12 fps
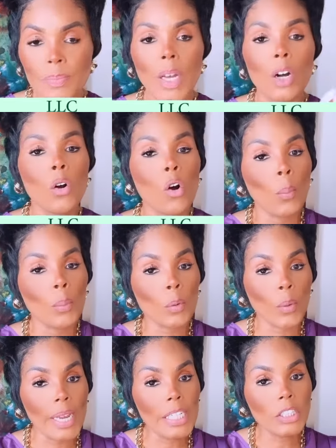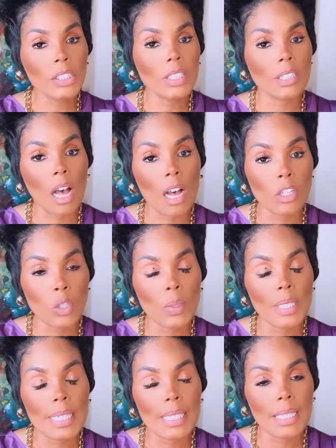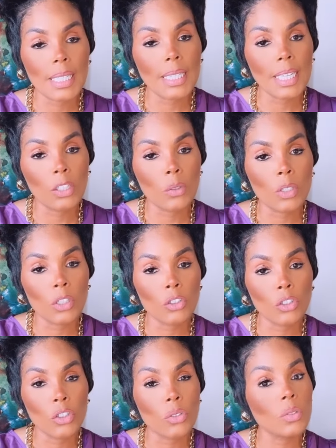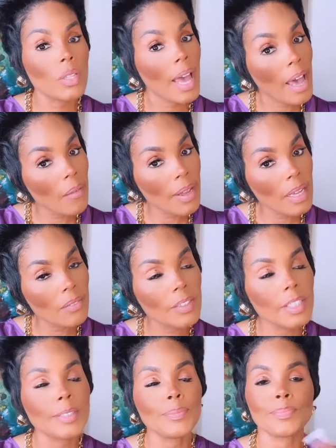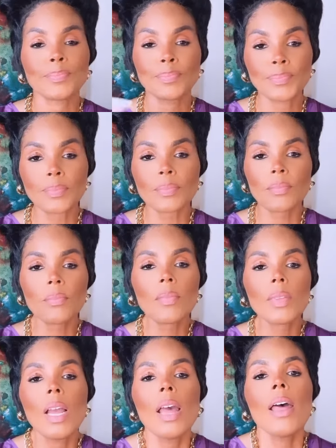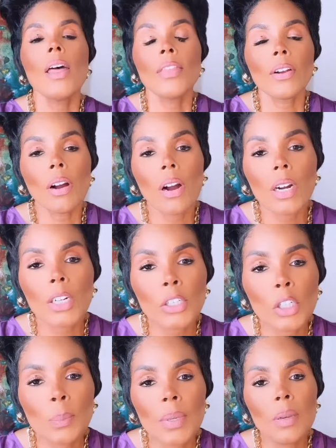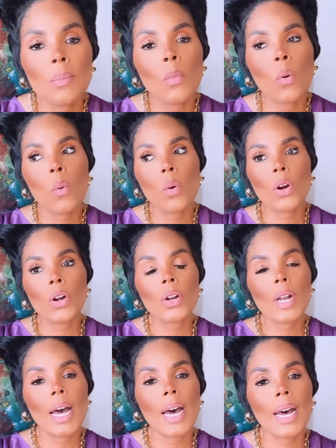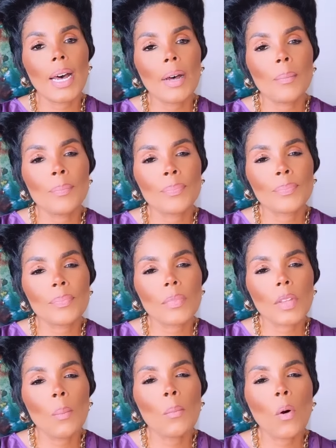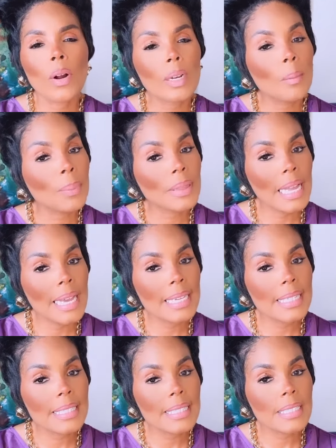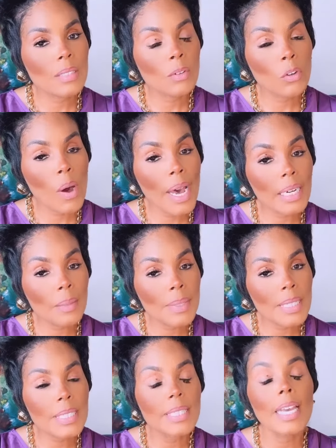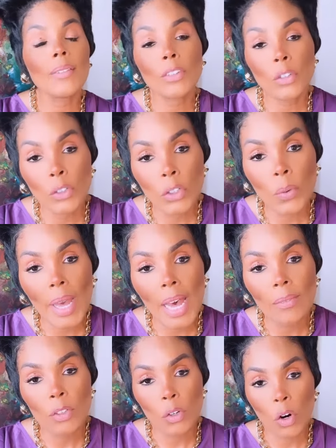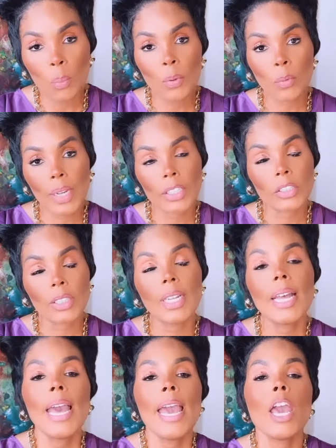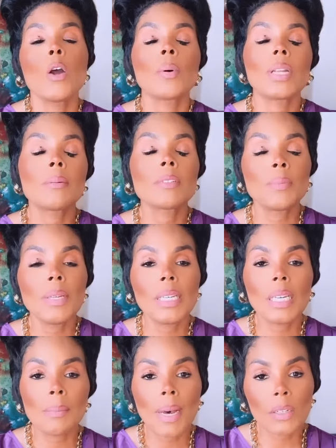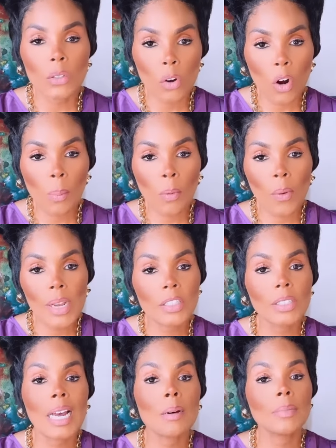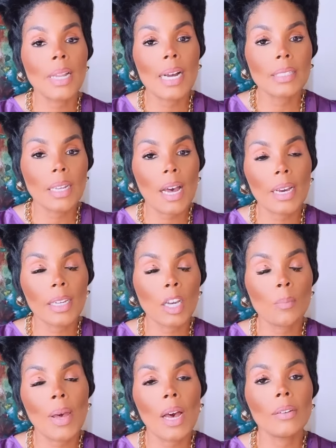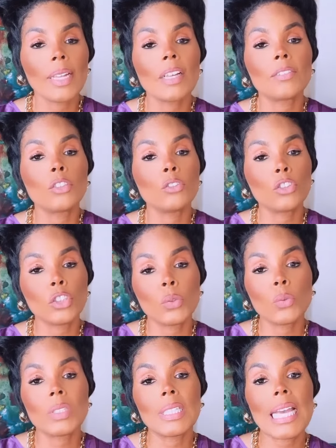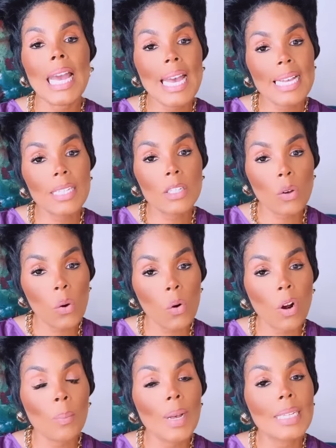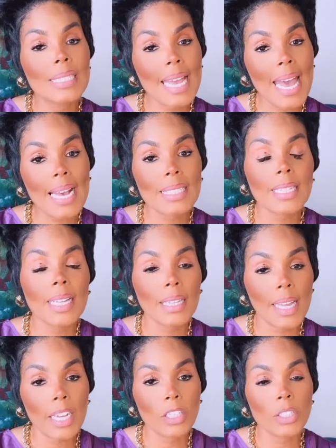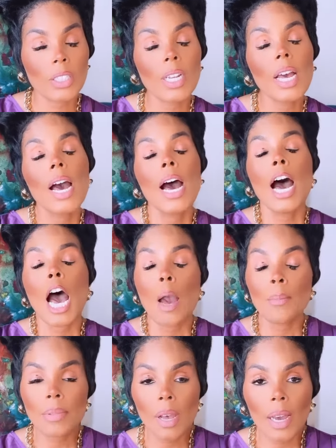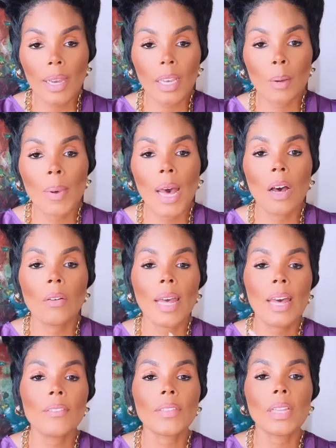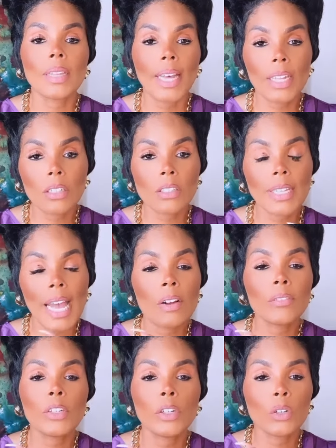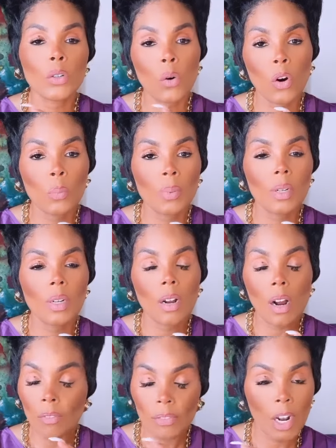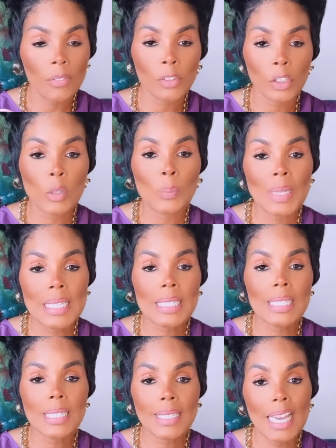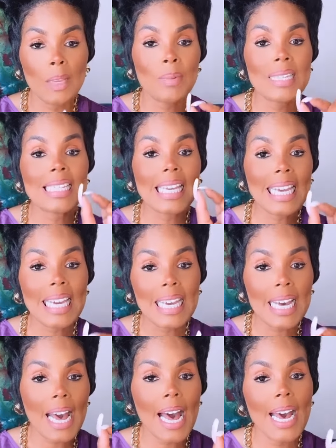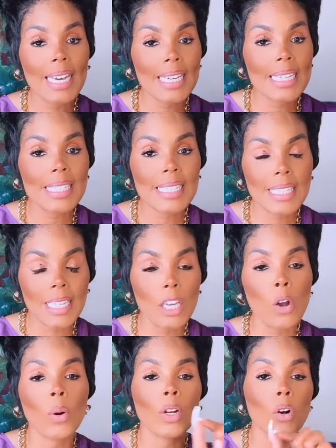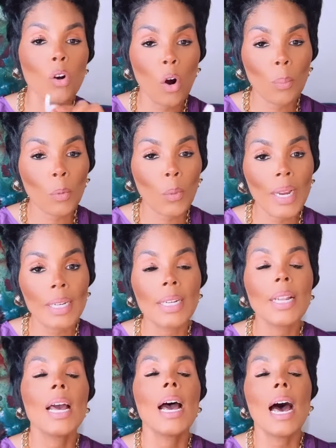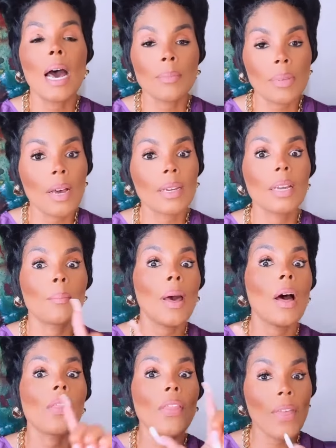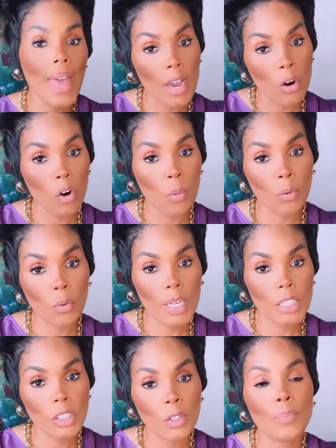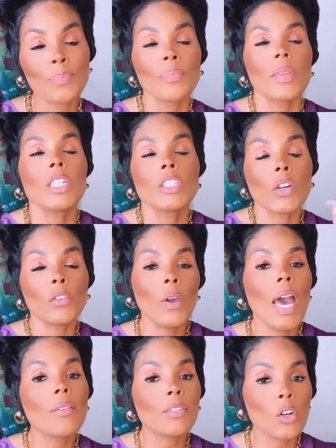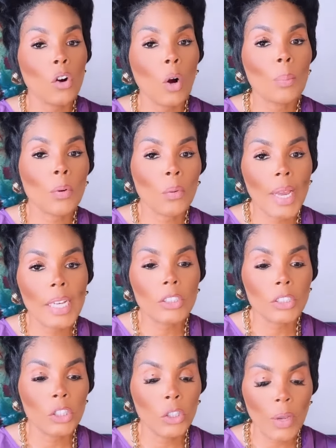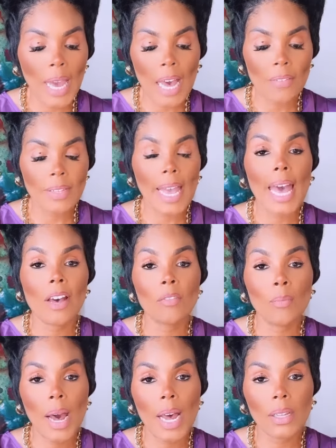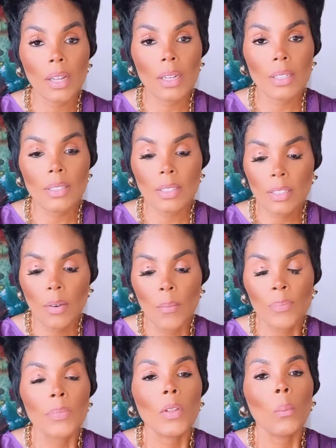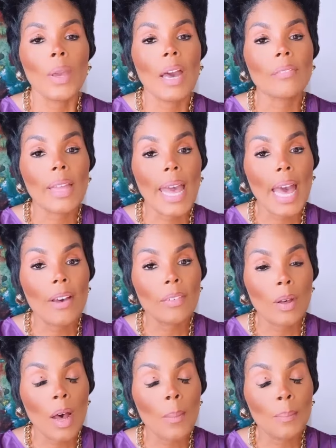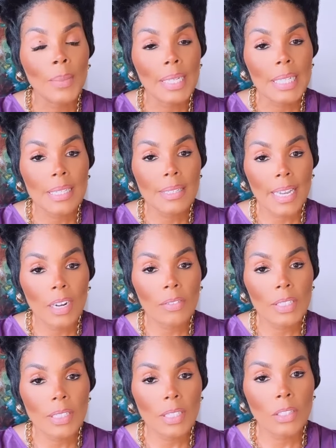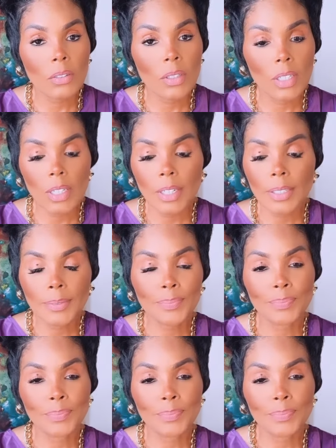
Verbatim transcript: A corporation is also an entity that you can choose. However, there are going to be more, um, more compliance requirements if you do have a corporation. And when I'm speaking about a corporation, I'm not talking about if you choose the S Corp tax election. I'm talking about if the letters after your corporate after your business name is Inc, INC or incorporated, I'm talking about that corporation. So if you have a corporation, you have to have bylaws. We have to have uh, minutes every single year.